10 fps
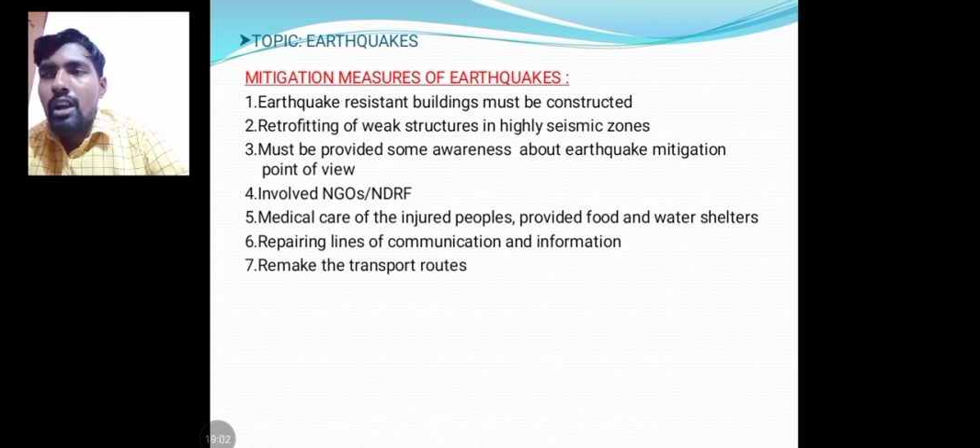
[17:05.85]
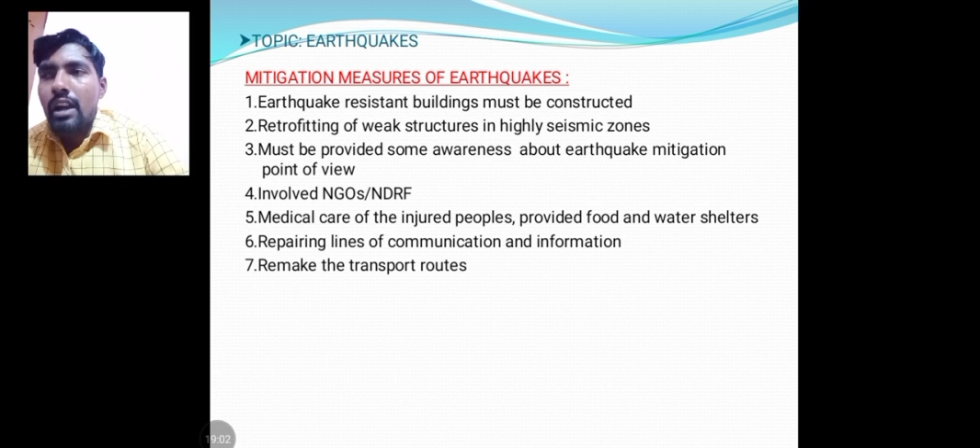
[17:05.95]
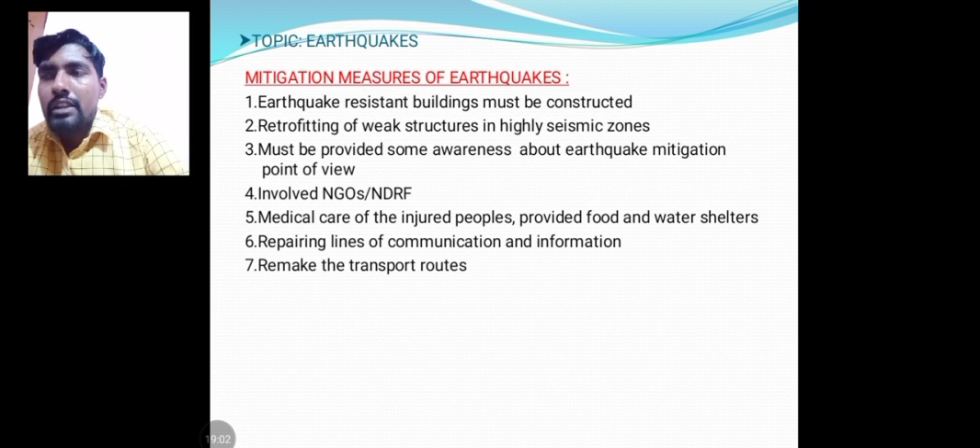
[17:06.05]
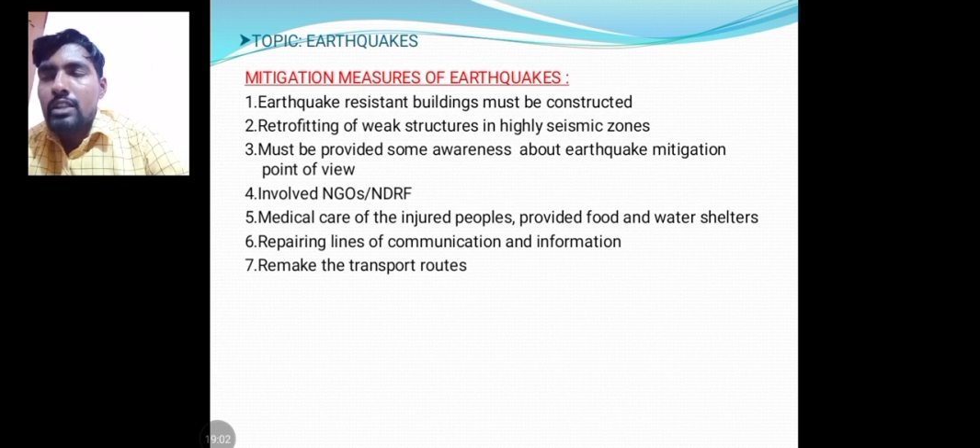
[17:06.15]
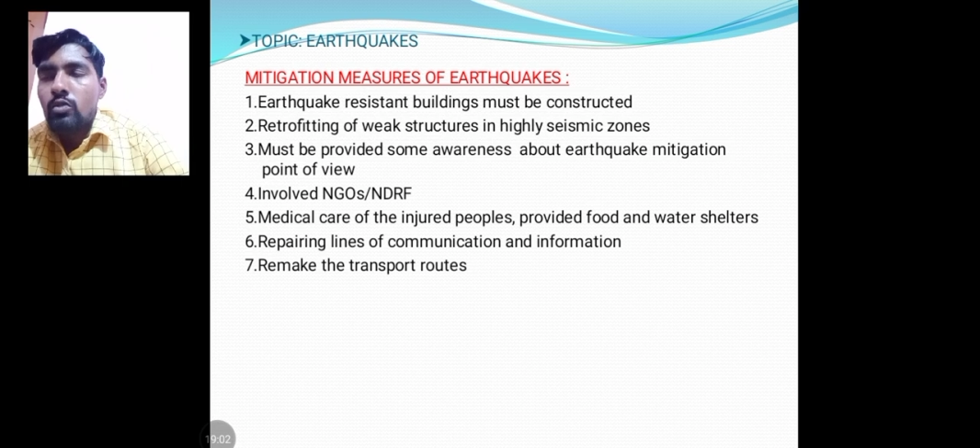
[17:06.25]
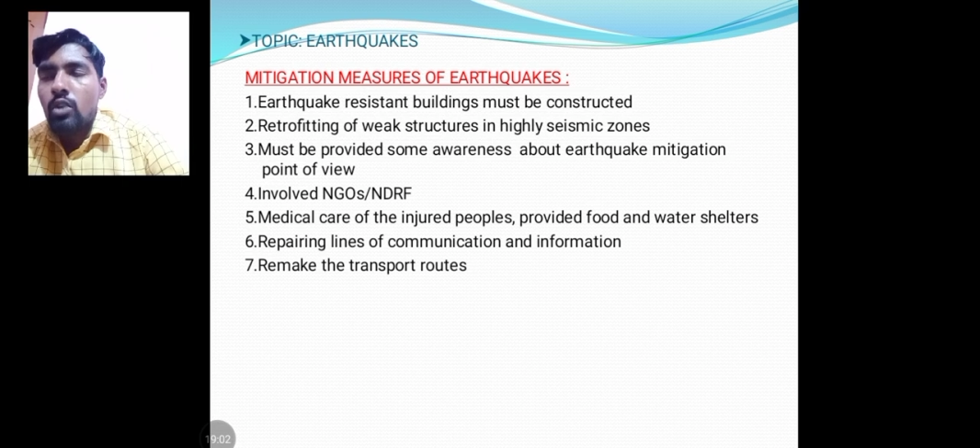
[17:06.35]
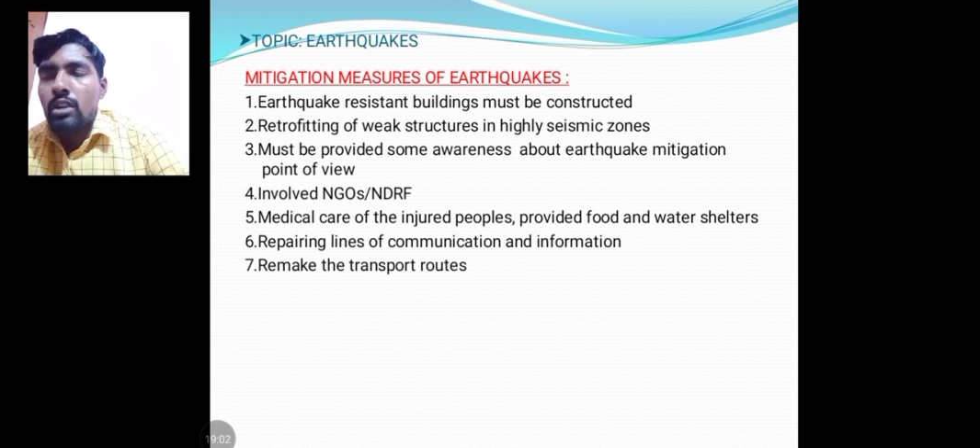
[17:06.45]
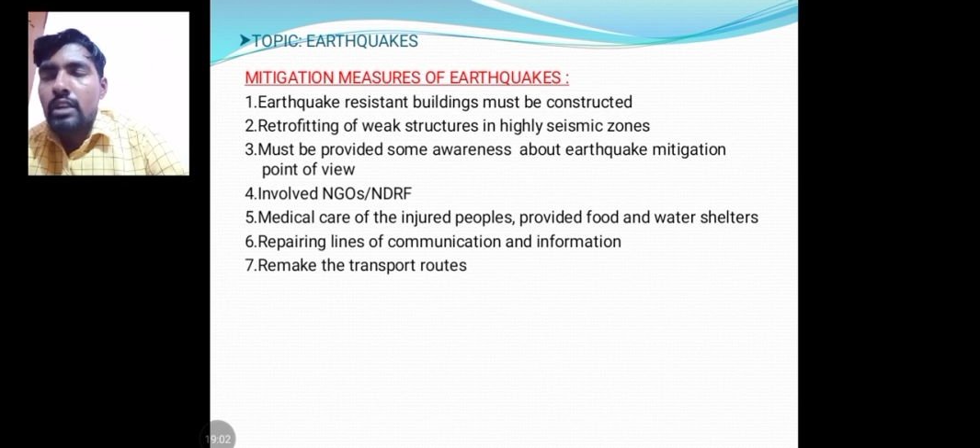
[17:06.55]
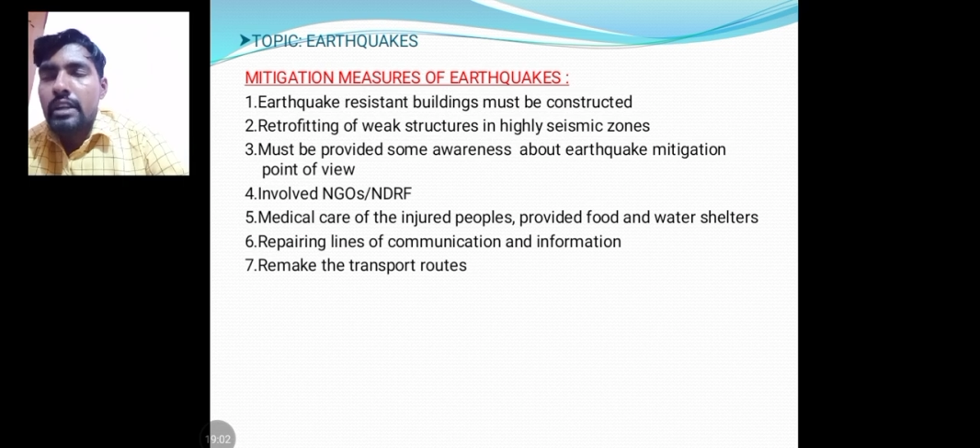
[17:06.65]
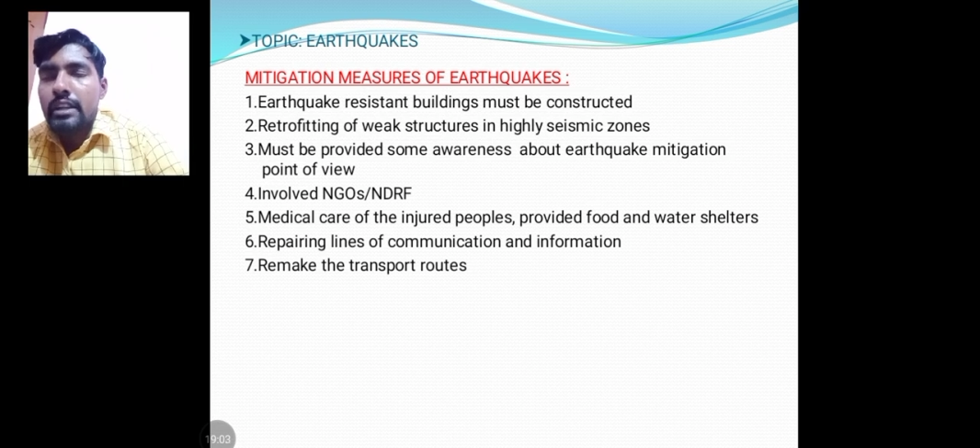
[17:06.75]
and
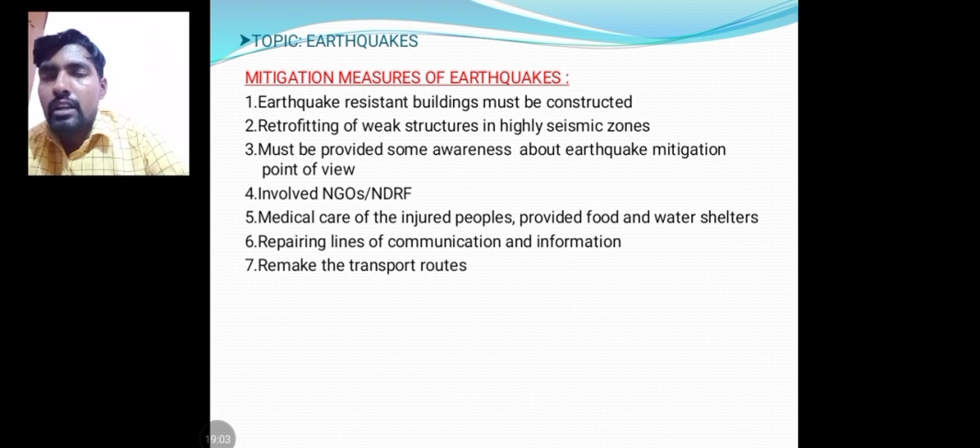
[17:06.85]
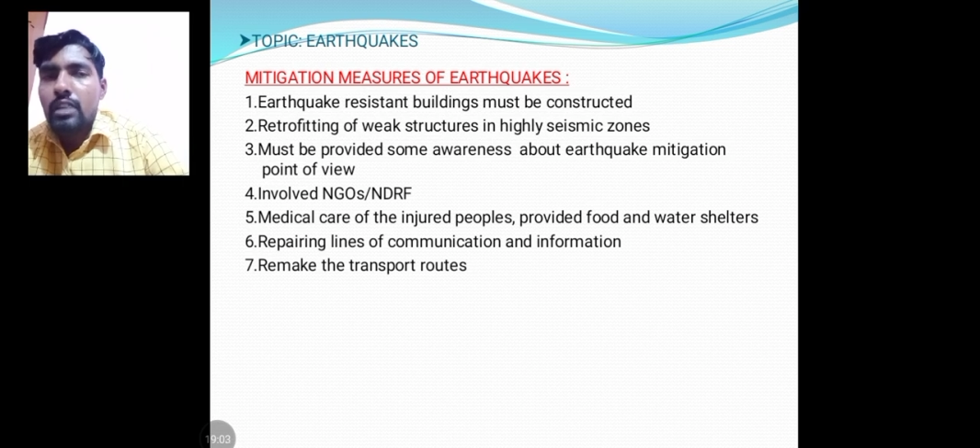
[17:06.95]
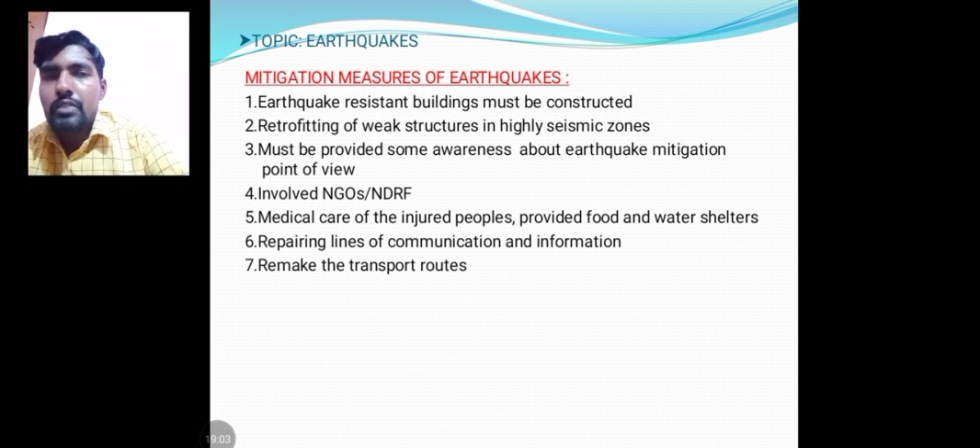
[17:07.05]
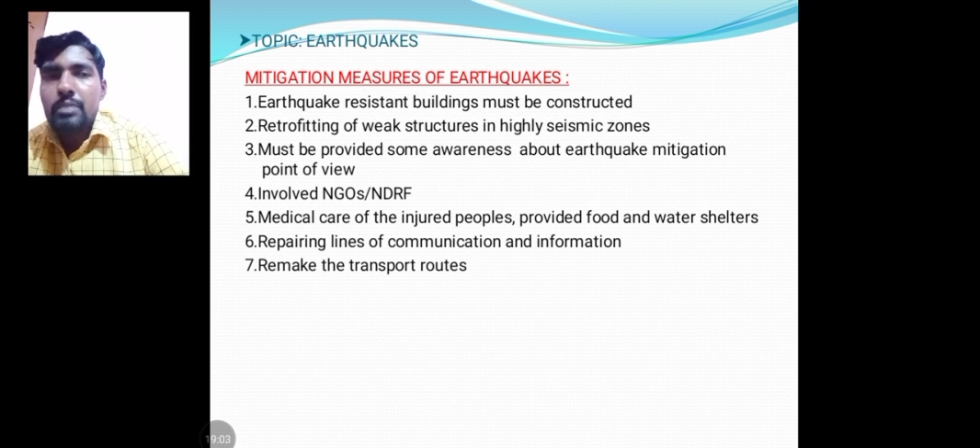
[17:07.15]
involve NDRF